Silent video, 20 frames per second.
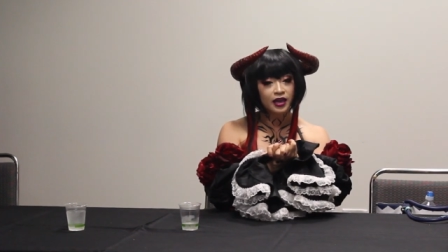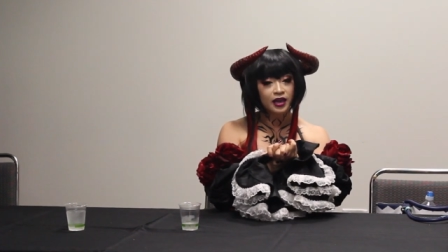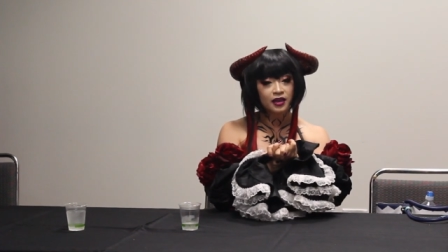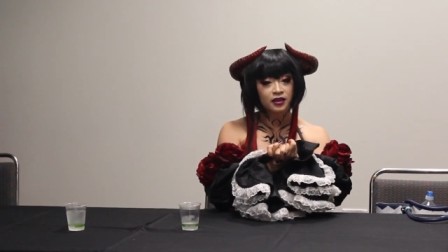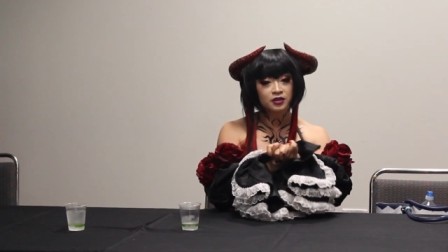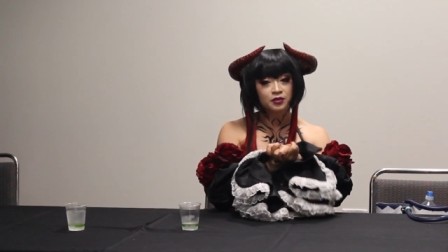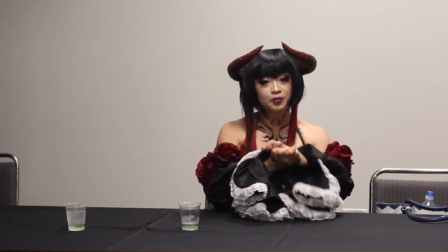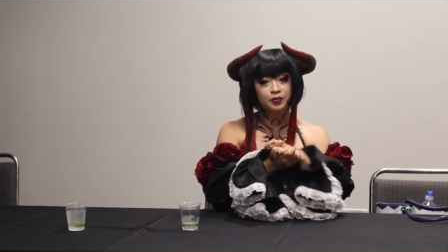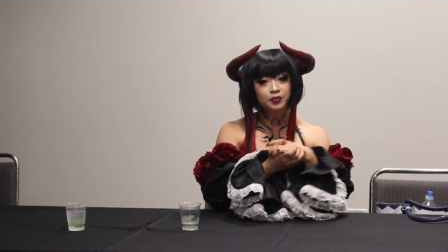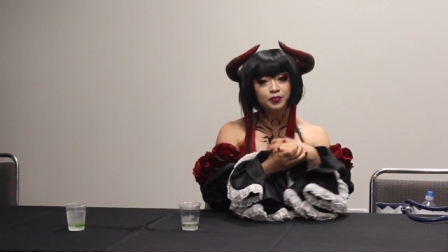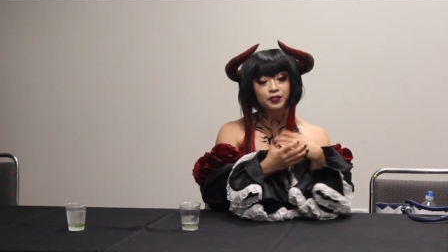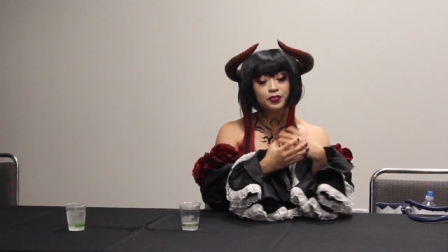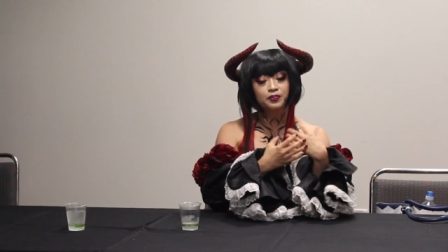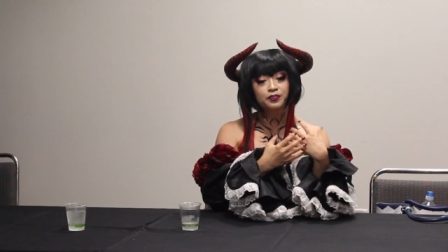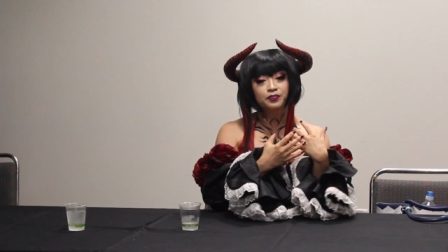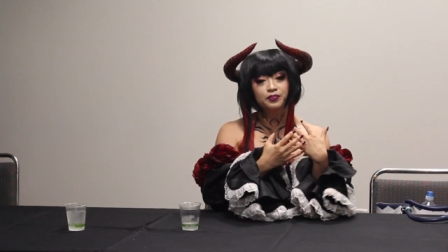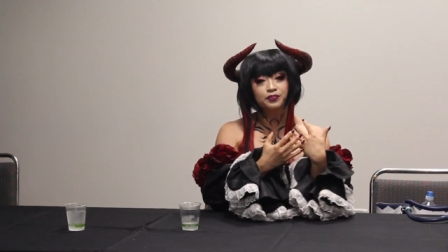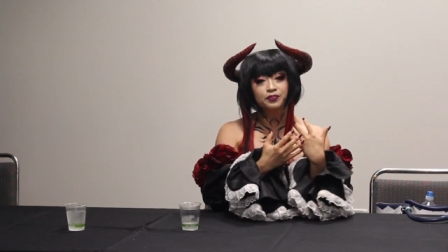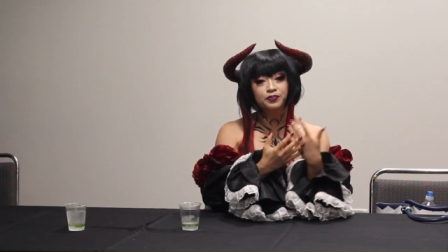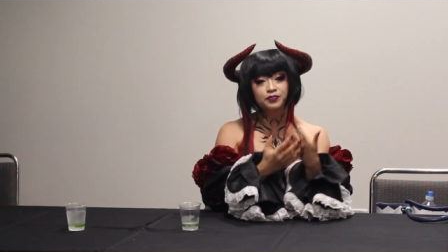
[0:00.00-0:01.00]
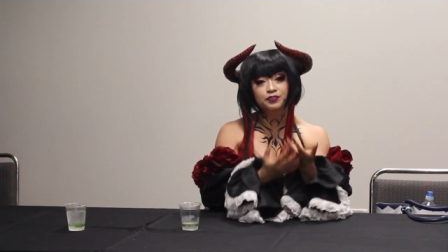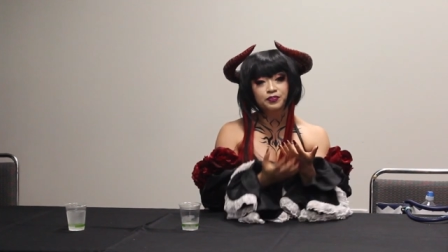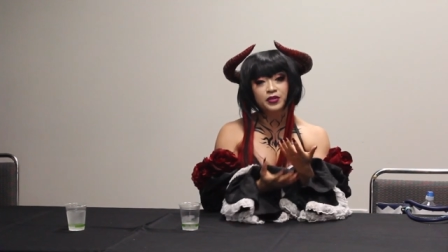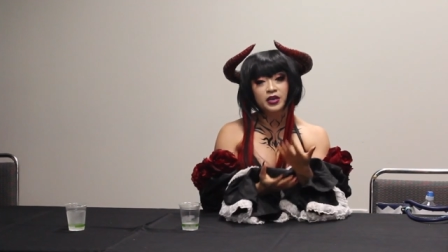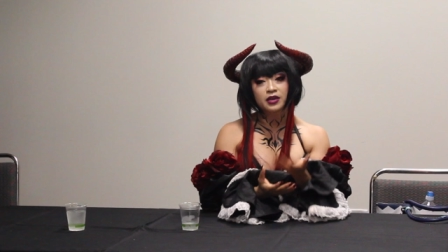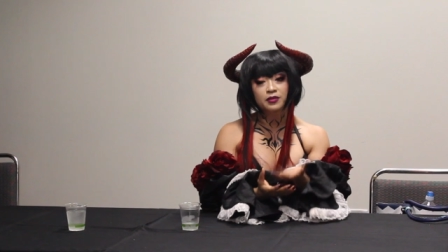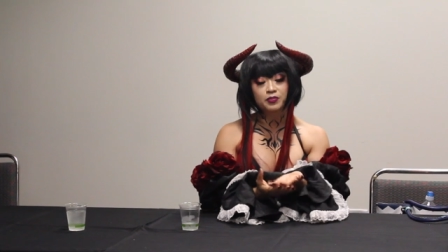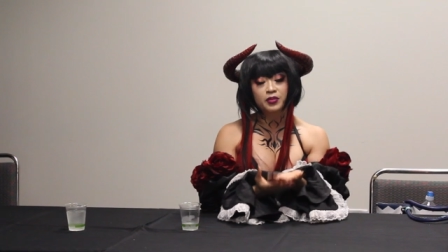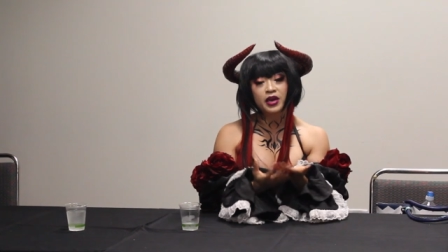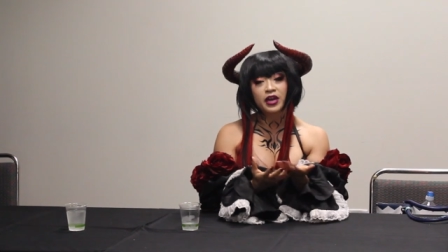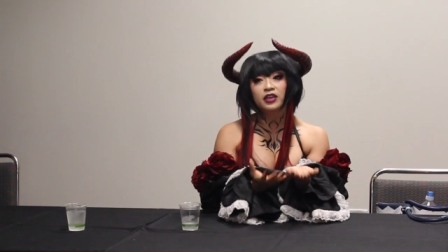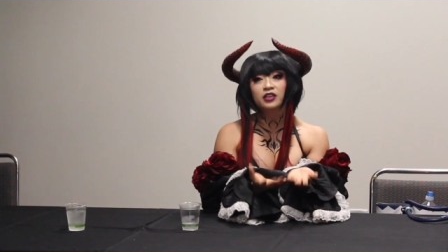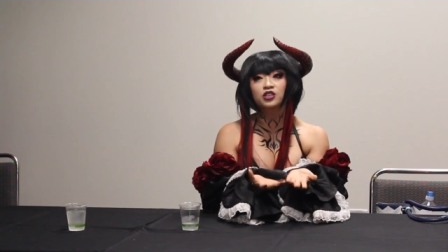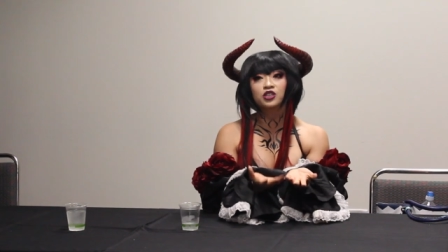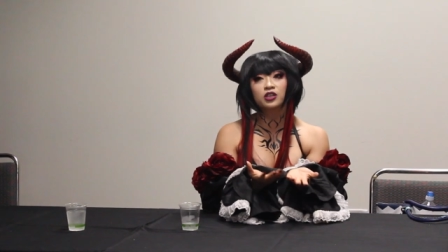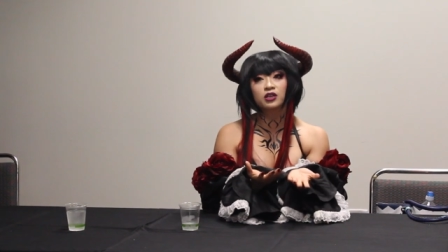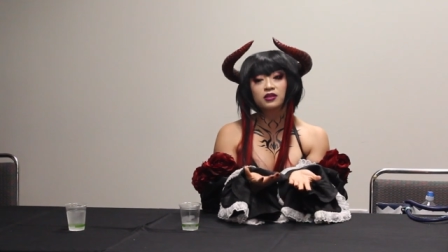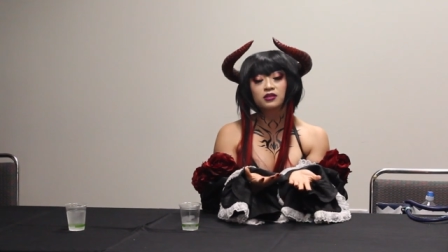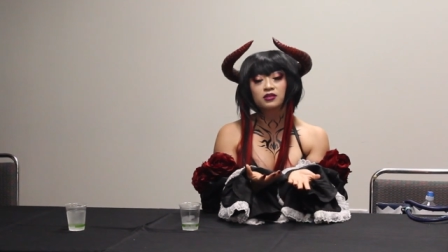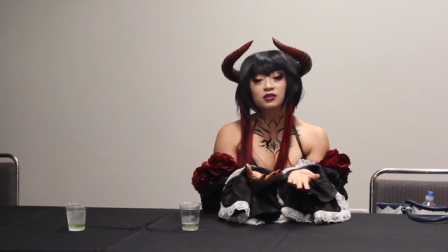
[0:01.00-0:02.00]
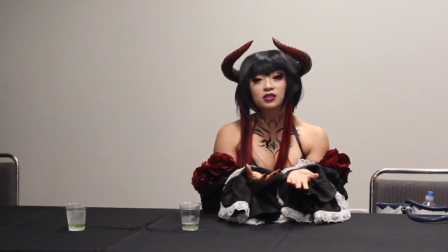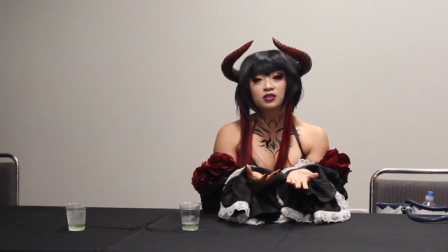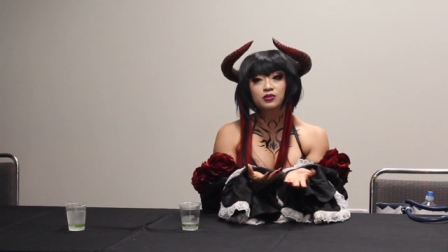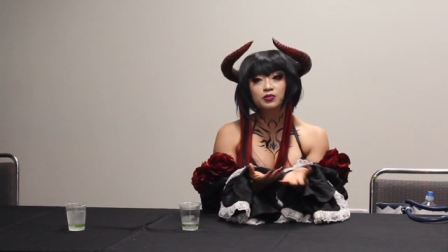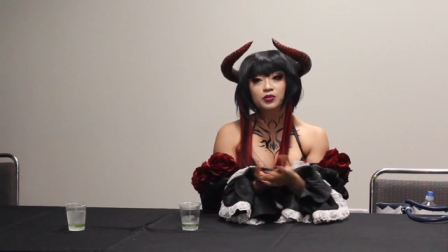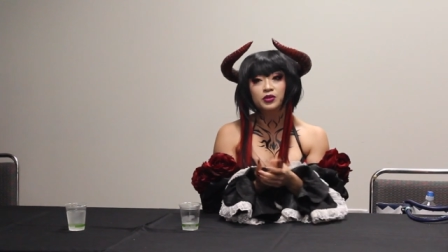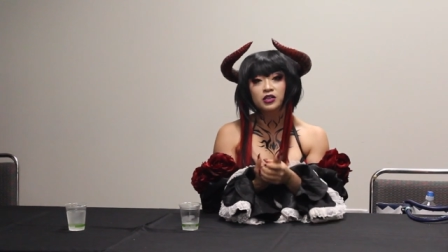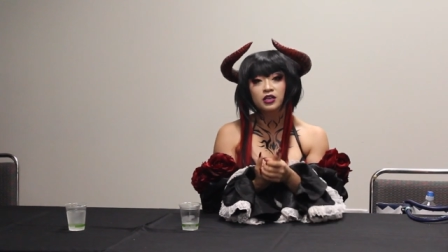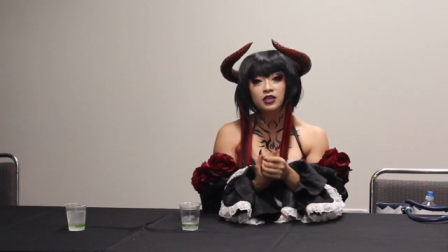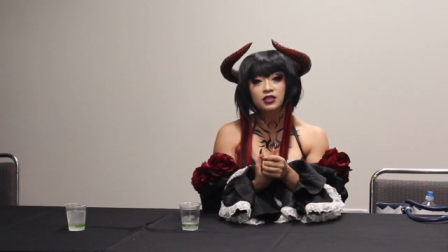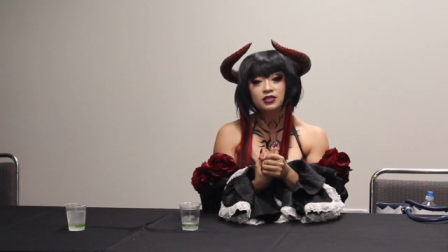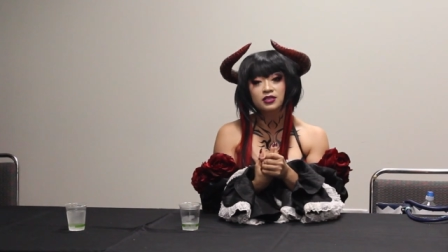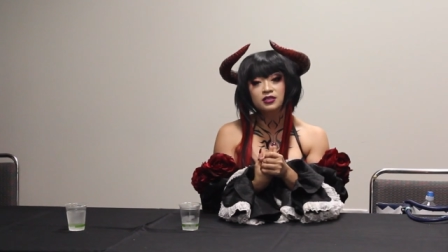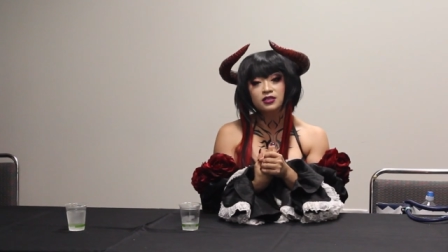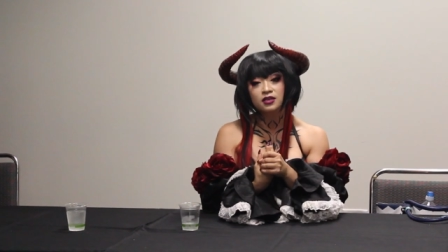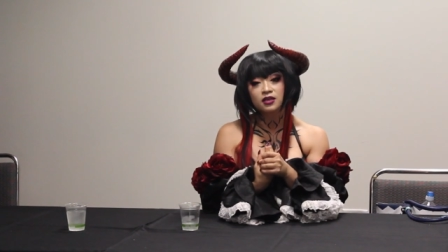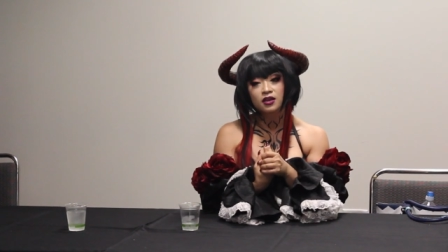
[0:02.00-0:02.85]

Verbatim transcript: and be patient because